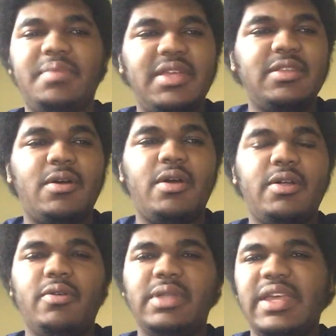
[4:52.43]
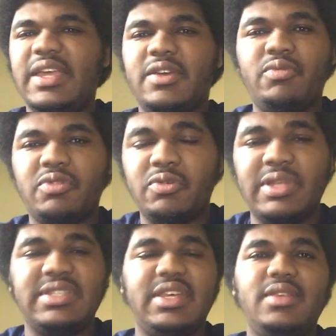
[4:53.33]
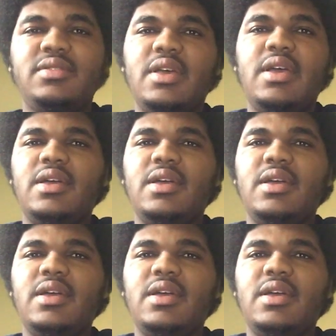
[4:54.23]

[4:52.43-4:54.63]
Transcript: B-Nard or Lean Cuisine.